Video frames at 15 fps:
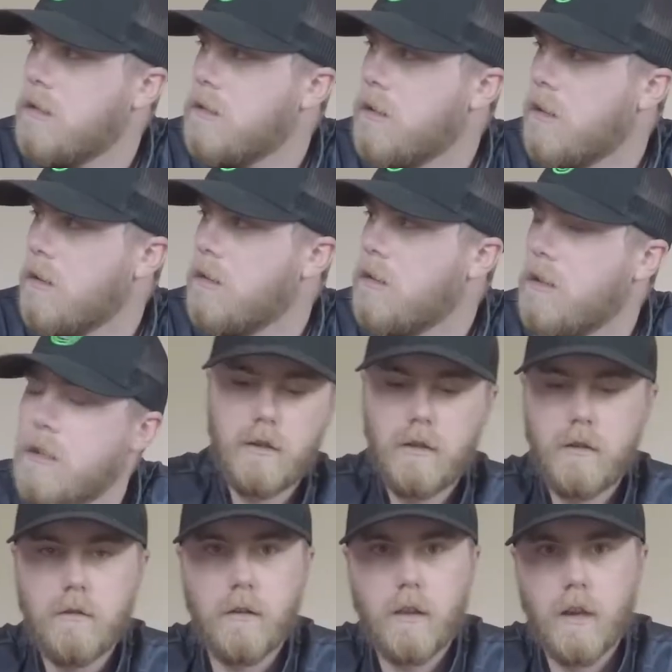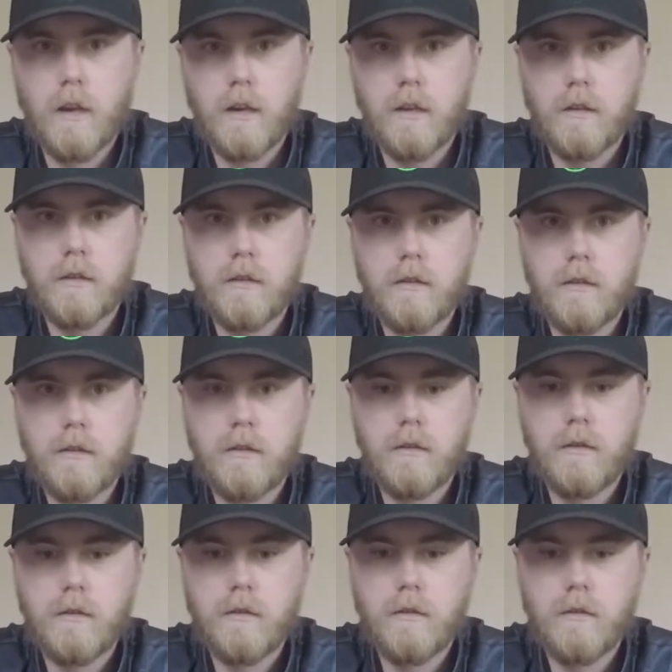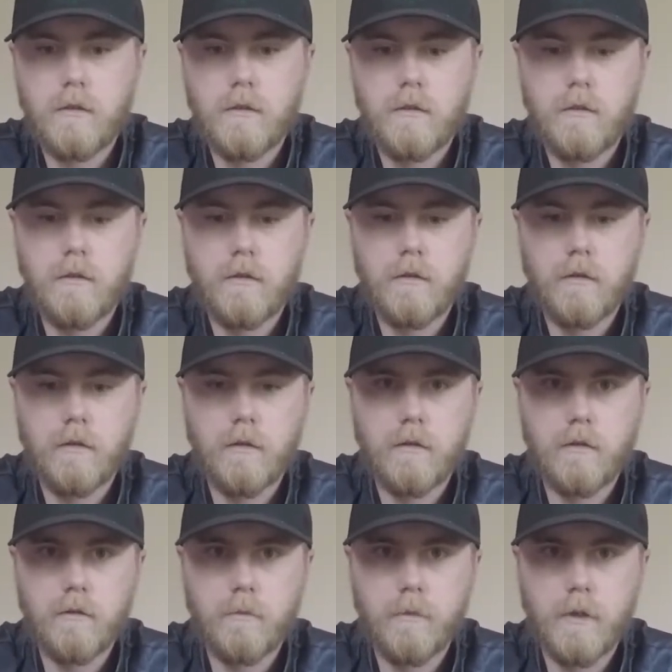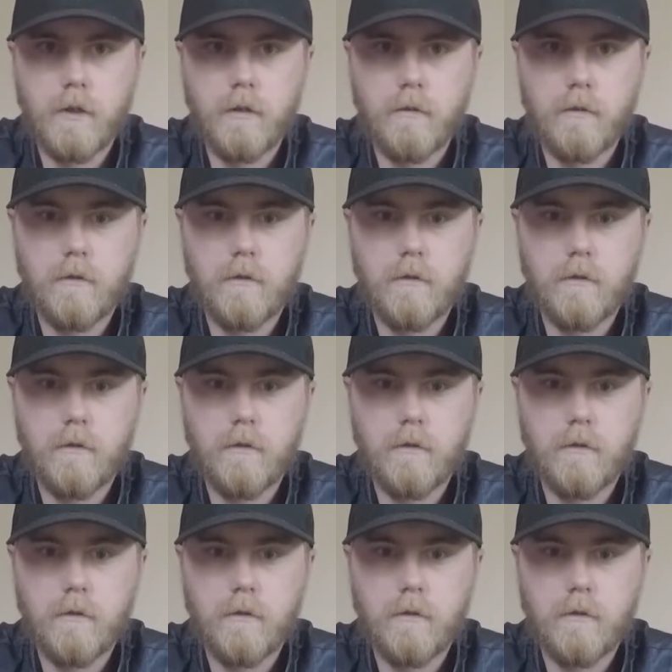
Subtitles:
So what do you think it is? Get you a little peek of it.